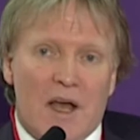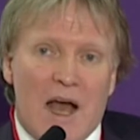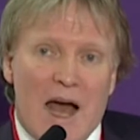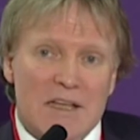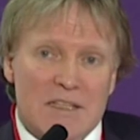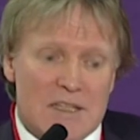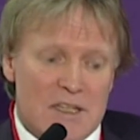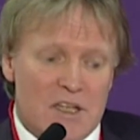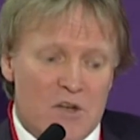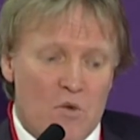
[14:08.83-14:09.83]
As I
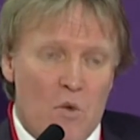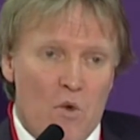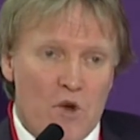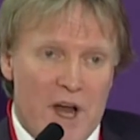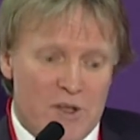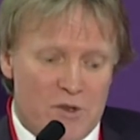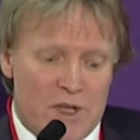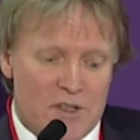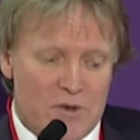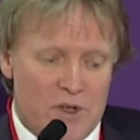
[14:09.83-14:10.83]
say,
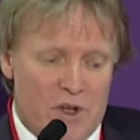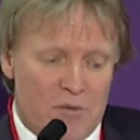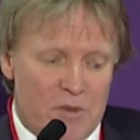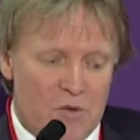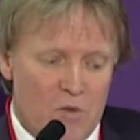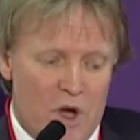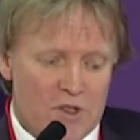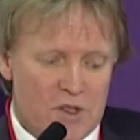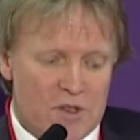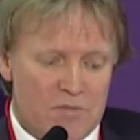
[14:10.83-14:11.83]
nitroglycerin ointment, watch
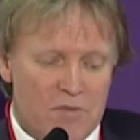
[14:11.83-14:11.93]
it.